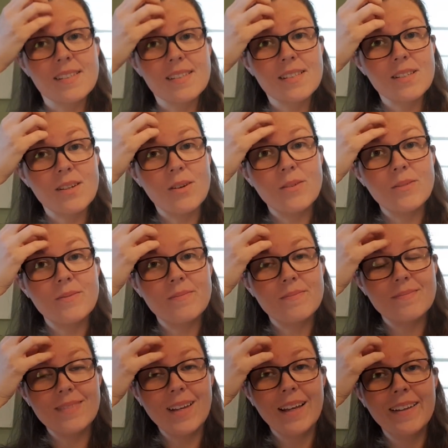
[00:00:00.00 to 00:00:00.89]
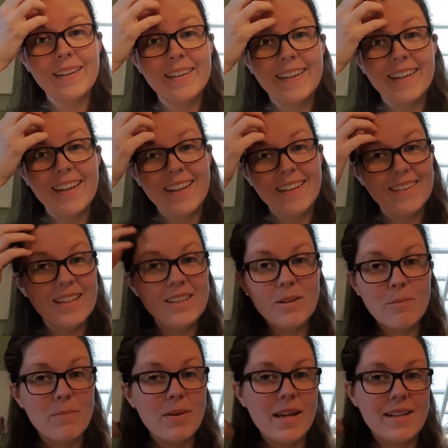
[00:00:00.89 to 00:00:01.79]
So then
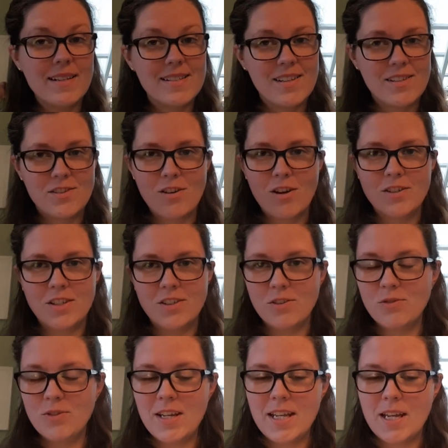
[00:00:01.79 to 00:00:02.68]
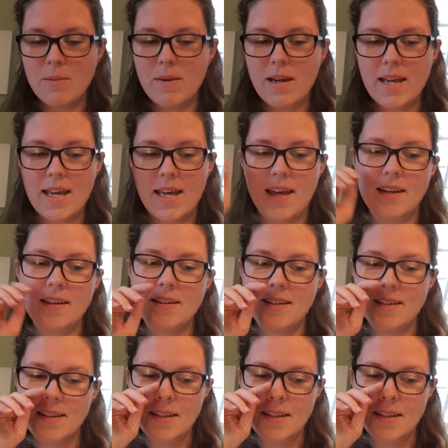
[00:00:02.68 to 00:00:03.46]
the bells started to ring in my head.